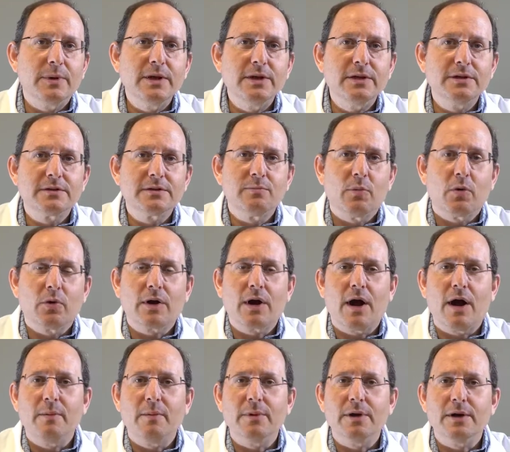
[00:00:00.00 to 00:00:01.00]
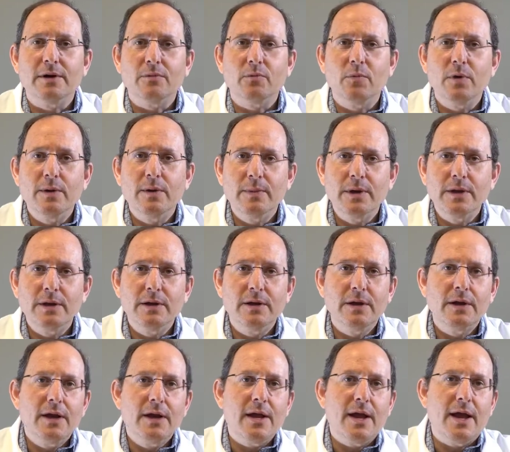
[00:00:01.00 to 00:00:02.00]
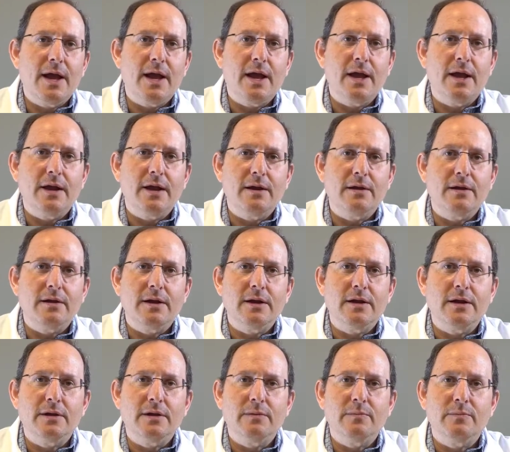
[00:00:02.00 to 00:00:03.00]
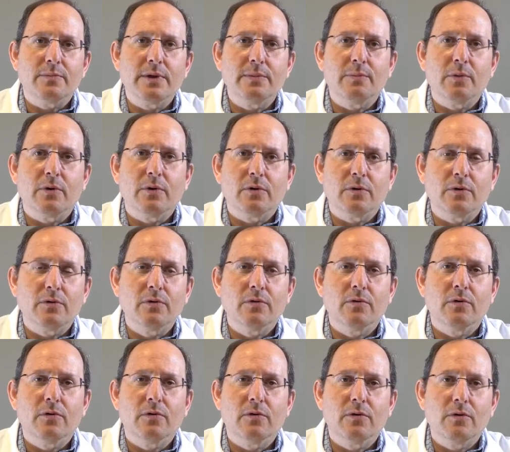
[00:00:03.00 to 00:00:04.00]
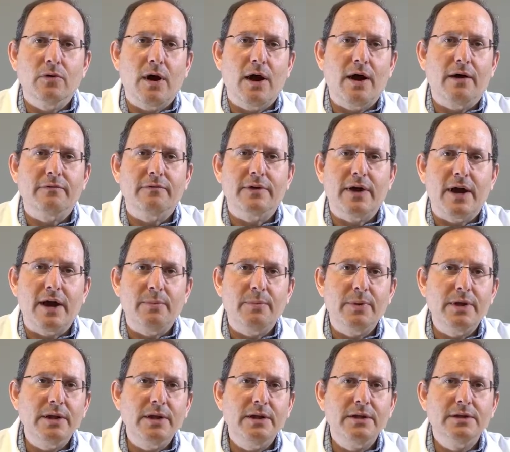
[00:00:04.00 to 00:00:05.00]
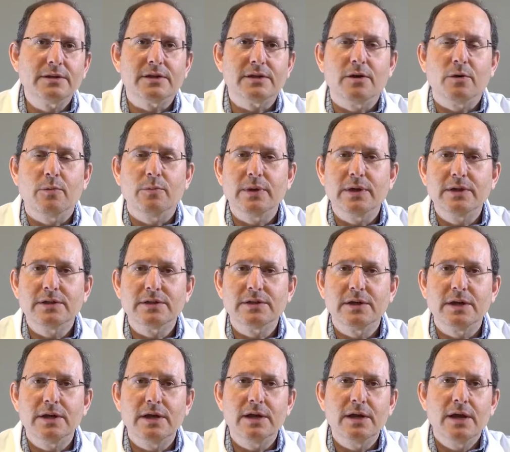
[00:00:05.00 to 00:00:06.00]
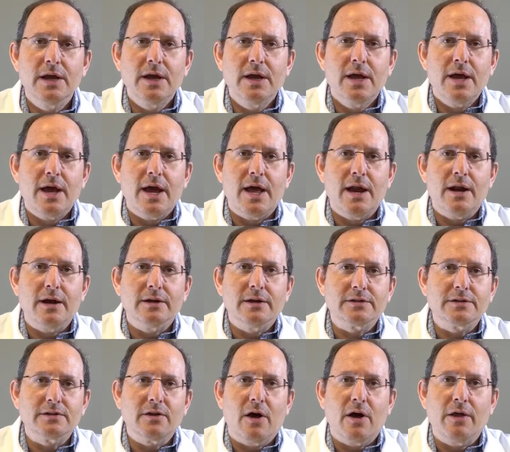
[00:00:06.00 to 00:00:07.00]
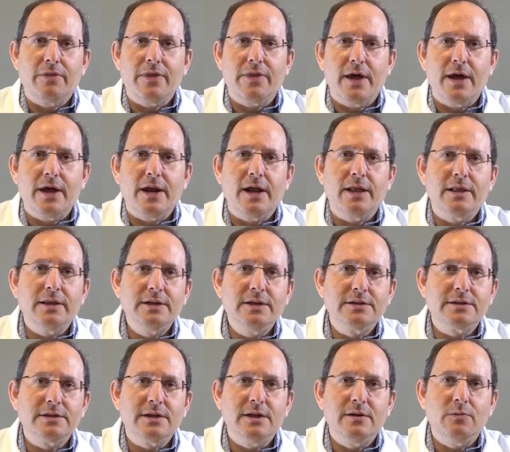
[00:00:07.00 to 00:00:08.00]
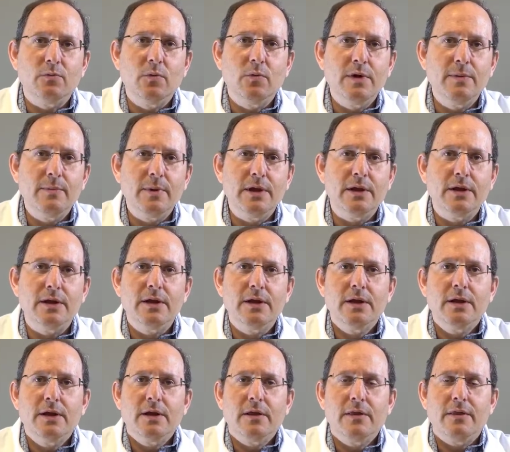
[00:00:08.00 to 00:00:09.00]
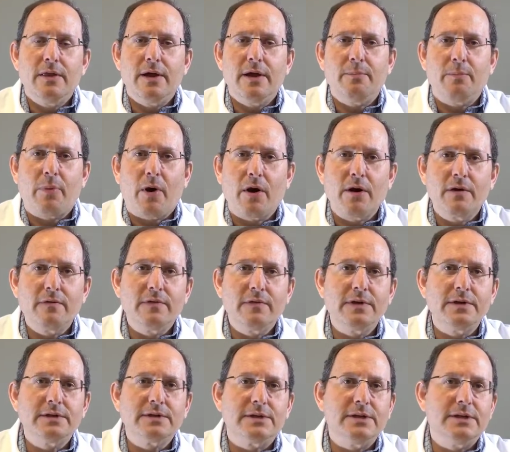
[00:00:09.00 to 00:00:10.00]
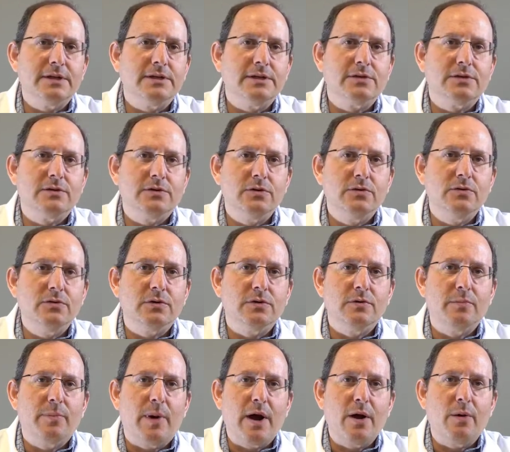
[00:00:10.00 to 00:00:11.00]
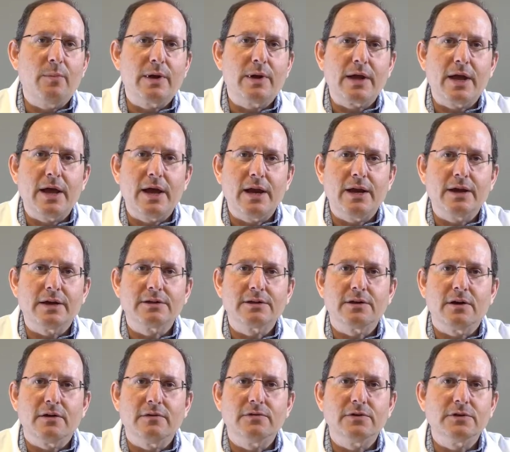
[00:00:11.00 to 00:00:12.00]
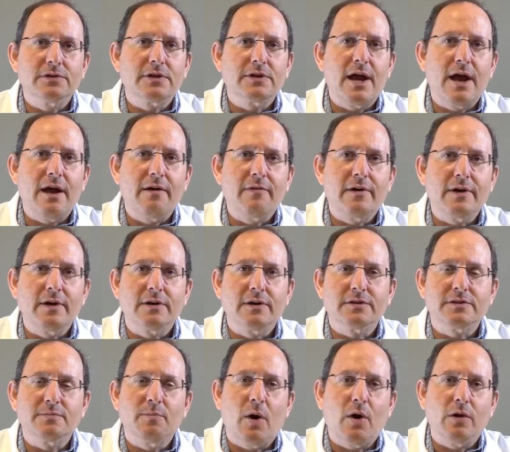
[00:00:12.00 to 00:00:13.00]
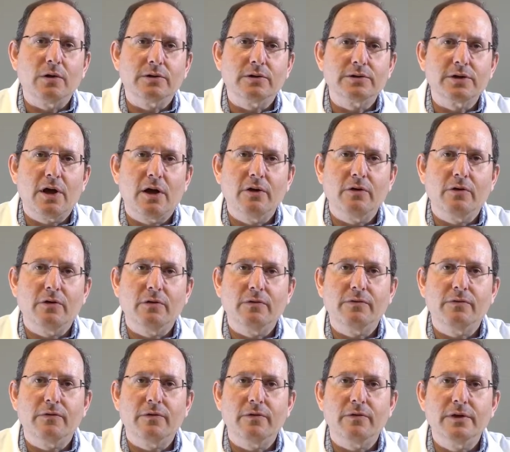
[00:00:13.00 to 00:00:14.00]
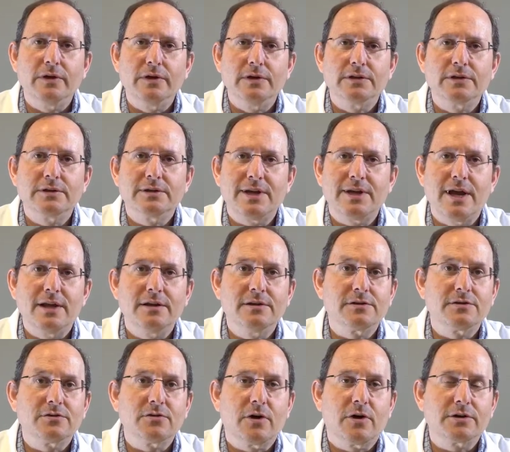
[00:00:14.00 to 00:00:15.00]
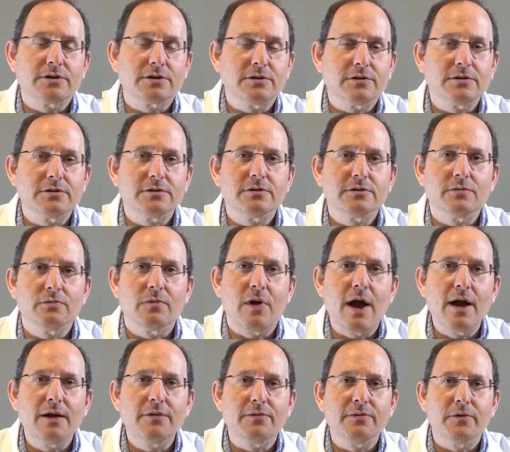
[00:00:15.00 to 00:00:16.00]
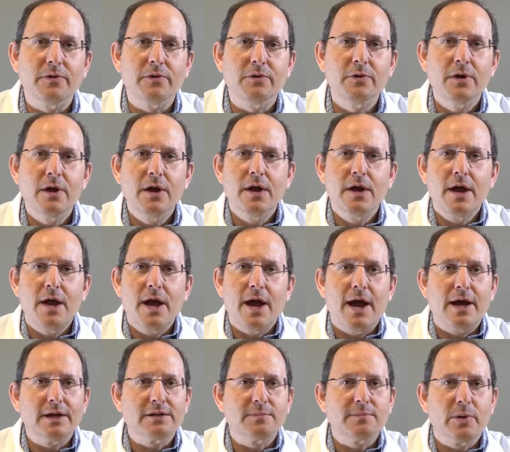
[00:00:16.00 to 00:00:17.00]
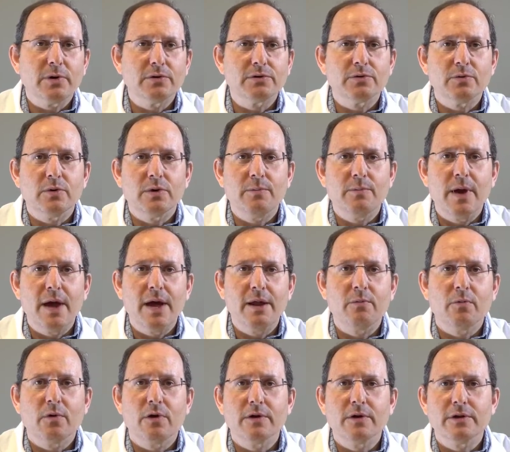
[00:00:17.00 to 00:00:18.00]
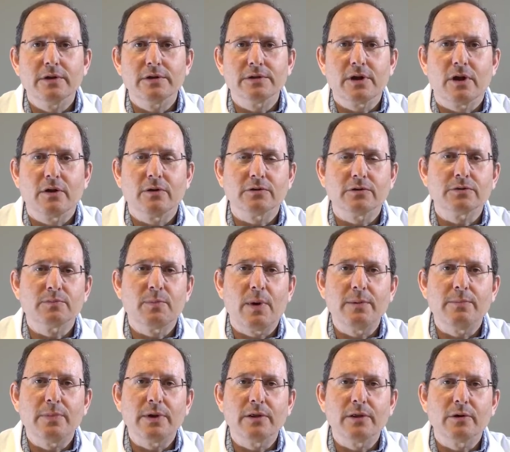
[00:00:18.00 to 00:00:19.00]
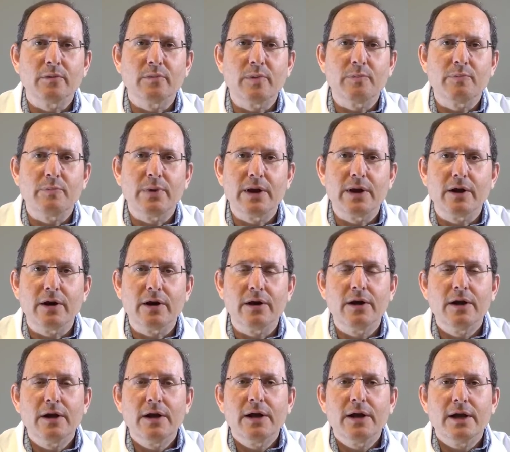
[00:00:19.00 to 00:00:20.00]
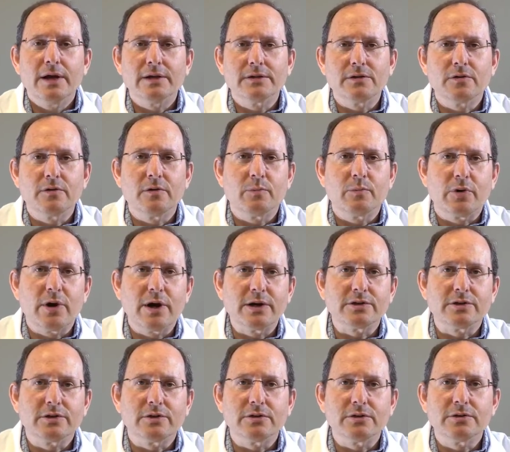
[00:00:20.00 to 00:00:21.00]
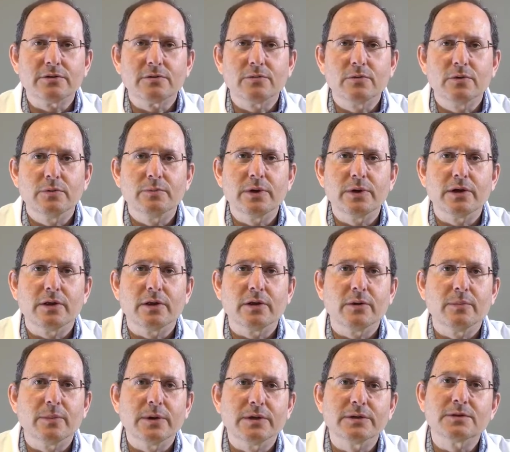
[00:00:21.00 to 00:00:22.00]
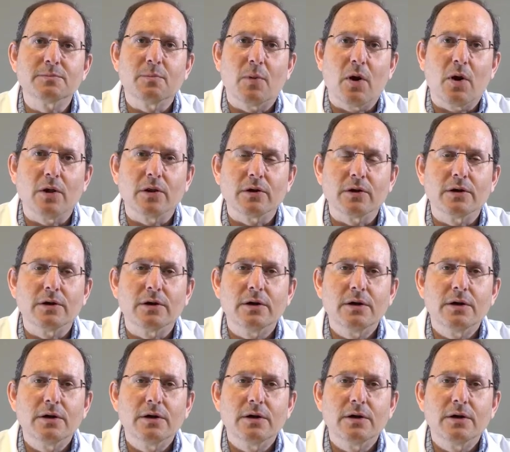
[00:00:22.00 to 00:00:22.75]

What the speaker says: is more common in women and in people who have diabetes and obesity, and it is thought that at least in women that part of this is due to the biomechanics of just having a smaller tunnel for these 10 structures to ride through, as opposed to in men where the tunnels might be a little bit bigger and so the pressures would be a little bit smaller.